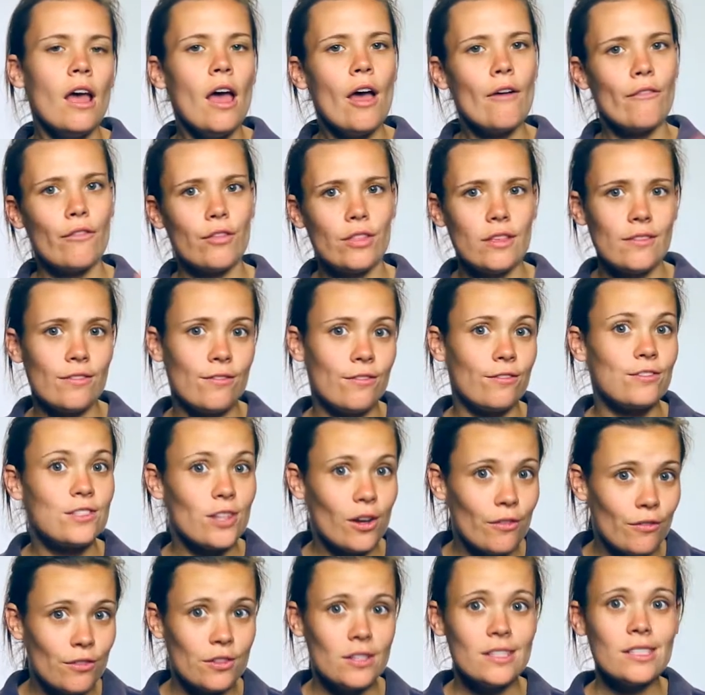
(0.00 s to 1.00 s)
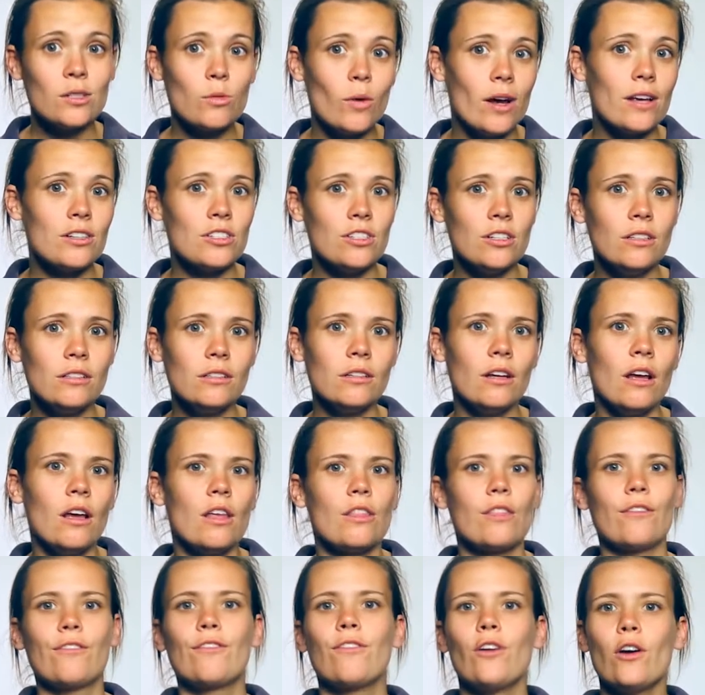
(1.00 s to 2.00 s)
For this question,
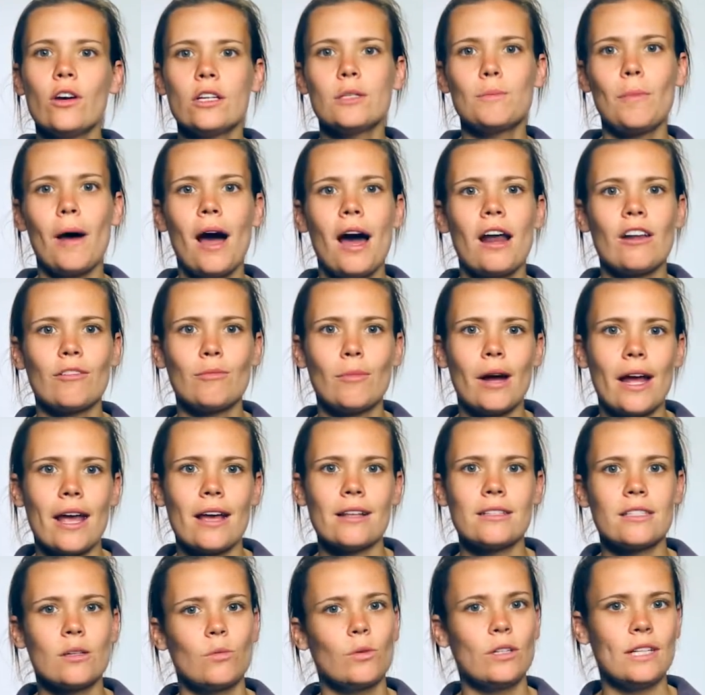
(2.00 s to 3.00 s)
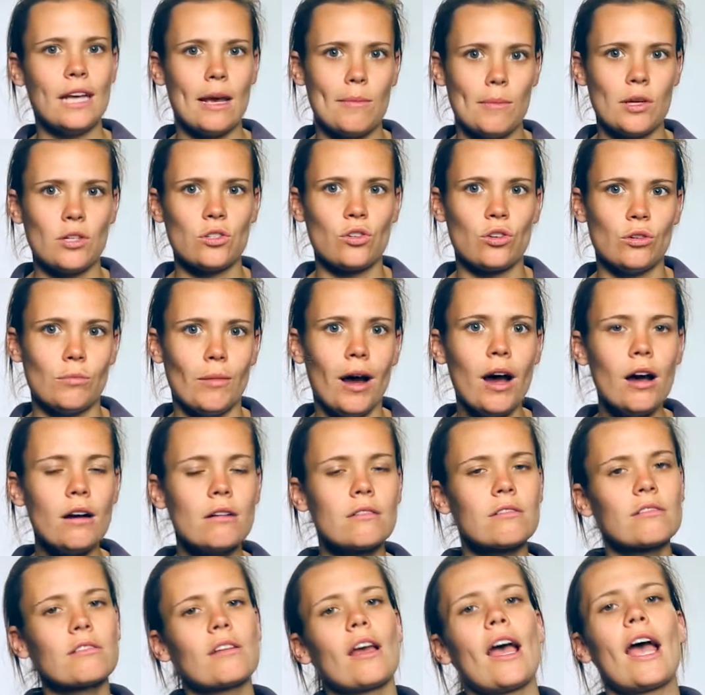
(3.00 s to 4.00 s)
the first part of my answer would get me 2
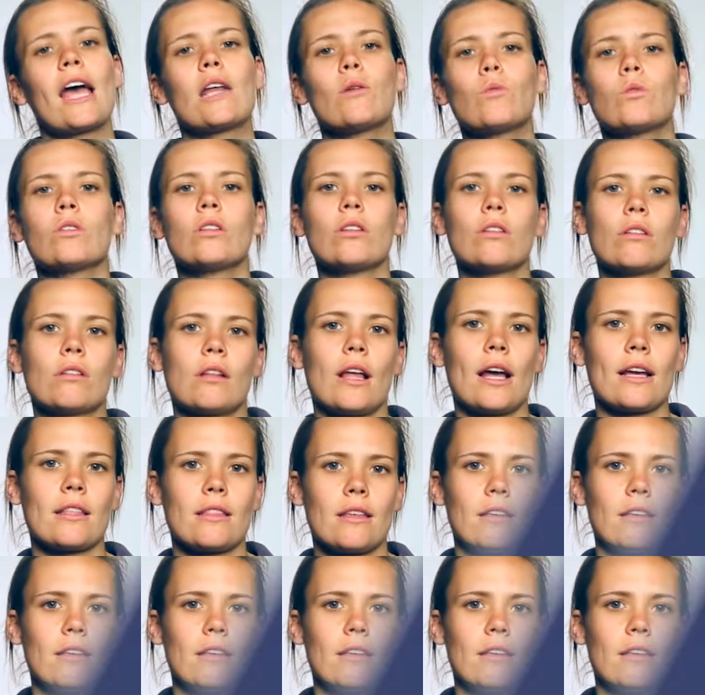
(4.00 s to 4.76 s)
marks and would look like